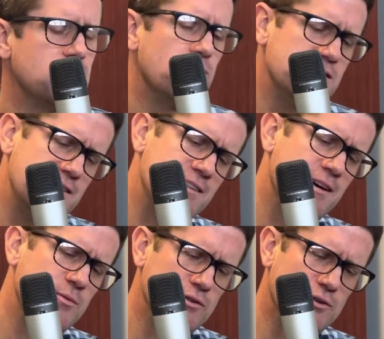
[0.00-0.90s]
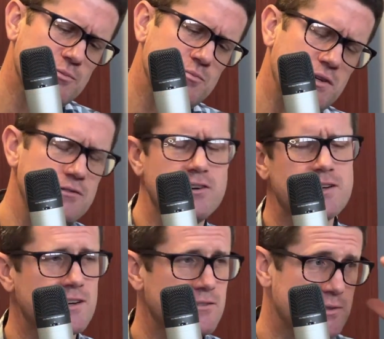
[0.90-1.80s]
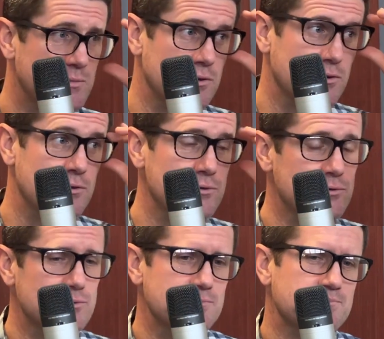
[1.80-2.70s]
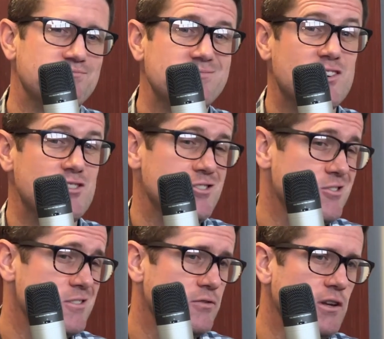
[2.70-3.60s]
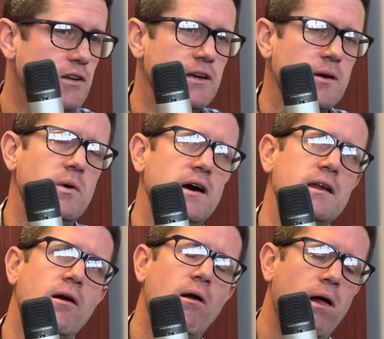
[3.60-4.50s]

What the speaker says: Obviously, that will not be very comfortable or conducive for living, but